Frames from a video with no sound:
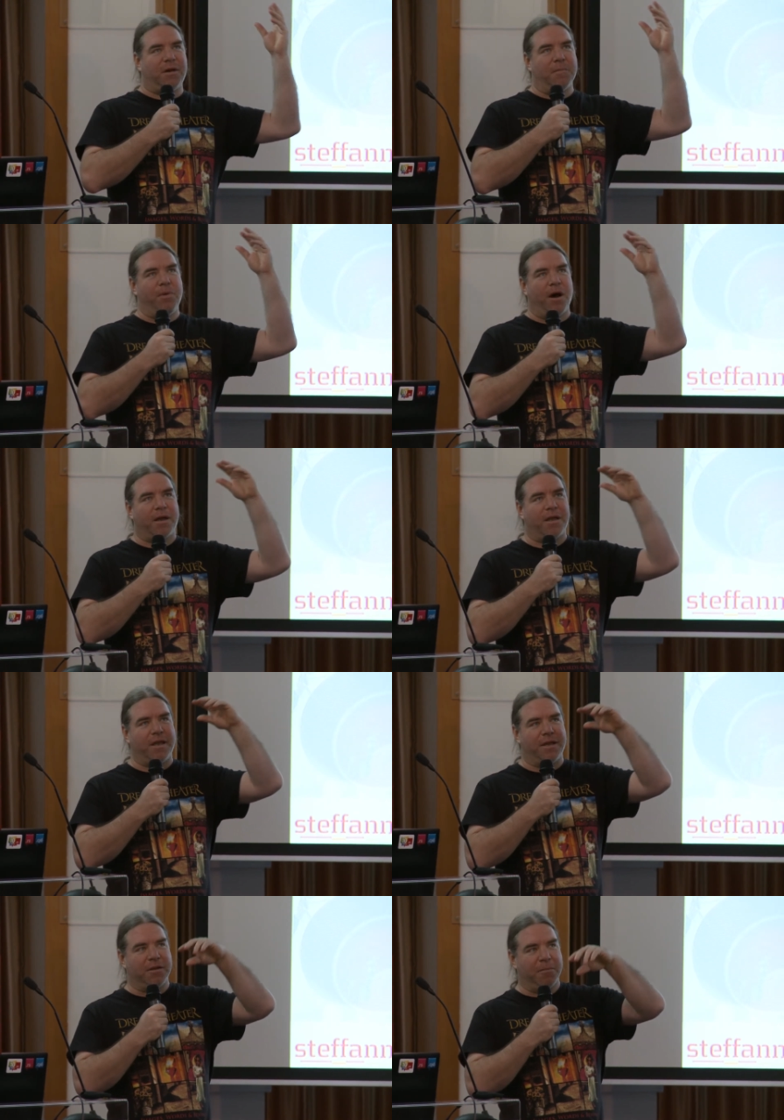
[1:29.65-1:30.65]
a bug
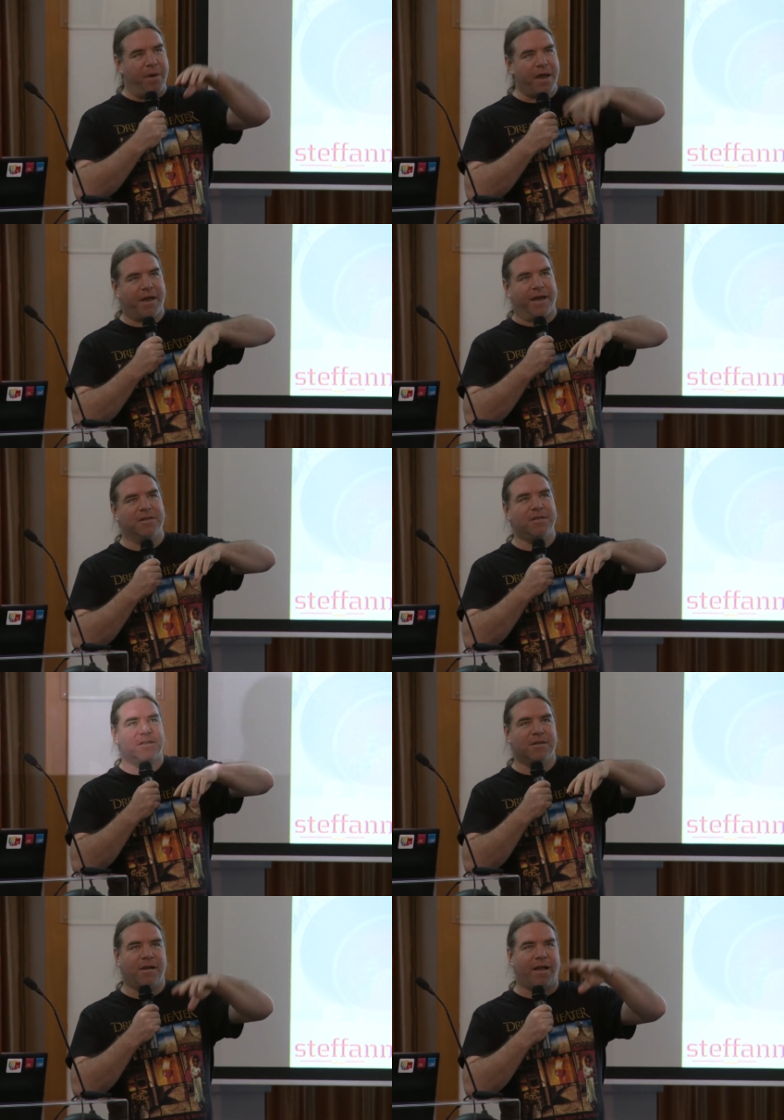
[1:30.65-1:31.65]
in the back end,